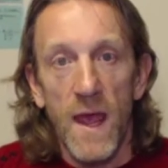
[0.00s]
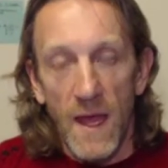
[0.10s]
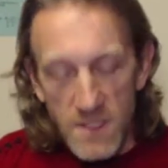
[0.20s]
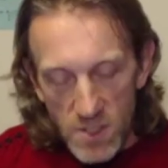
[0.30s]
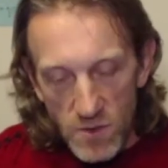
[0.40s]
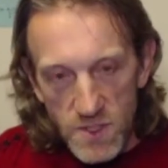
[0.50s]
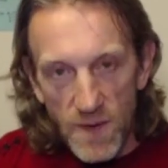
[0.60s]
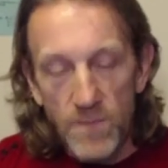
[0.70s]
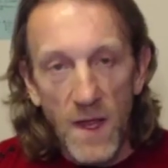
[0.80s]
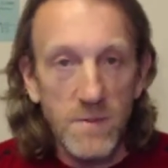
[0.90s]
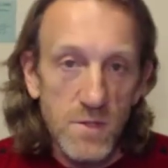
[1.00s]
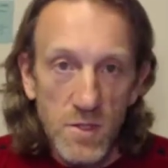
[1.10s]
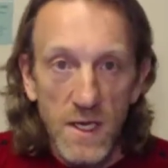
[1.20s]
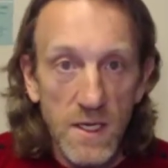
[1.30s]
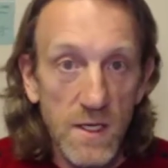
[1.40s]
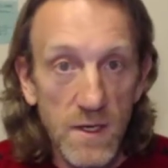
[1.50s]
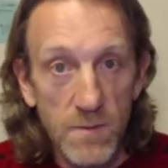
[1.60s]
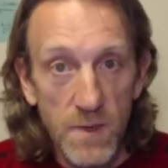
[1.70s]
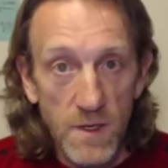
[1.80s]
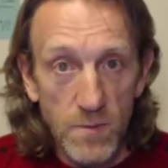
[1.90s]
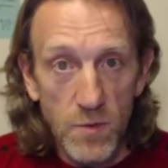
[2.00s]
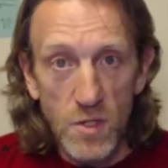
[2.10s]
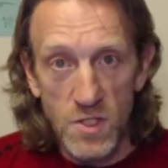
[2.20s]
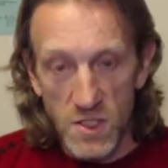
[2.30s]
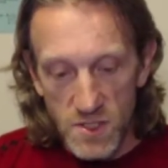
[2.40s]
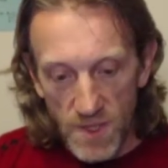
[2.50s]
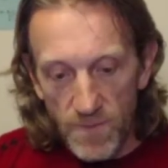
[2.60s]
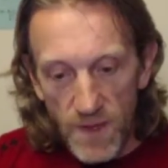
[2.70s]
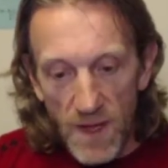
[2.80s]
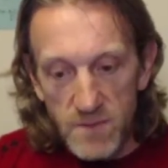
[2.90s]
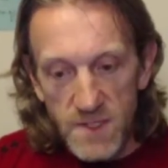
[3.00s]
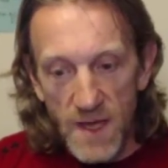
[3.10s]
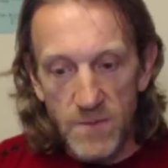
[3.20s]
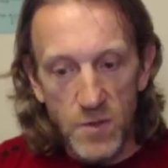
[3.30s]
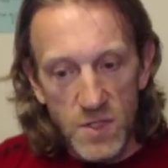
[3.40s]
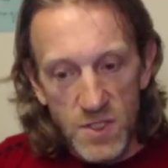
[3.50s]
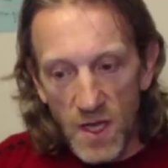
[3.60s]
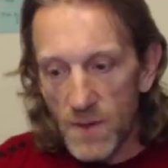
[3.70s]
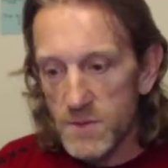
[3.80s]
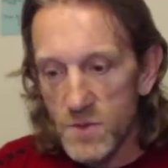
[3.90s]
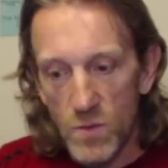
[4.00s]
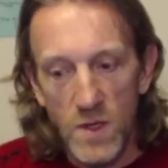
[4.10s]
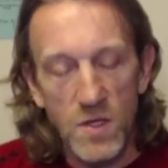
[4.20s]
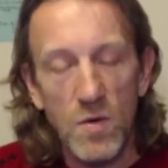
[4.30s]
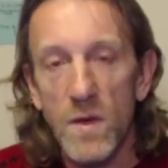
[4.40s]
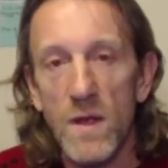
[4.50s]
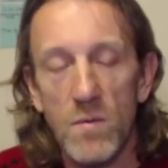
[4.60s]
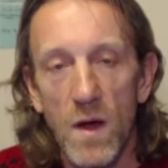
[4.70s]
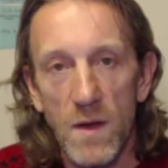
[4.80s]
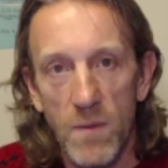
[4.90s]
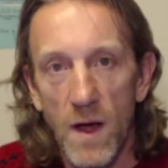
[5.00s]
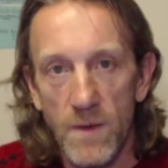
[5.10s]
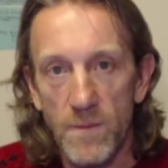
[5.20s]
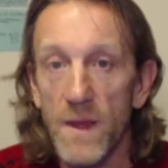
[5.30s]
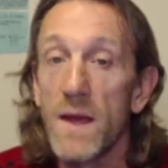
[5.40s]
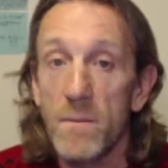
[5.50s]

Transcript: And so sometimes you need a little bit of push, and sometimes that push comes when you hit rock bottom.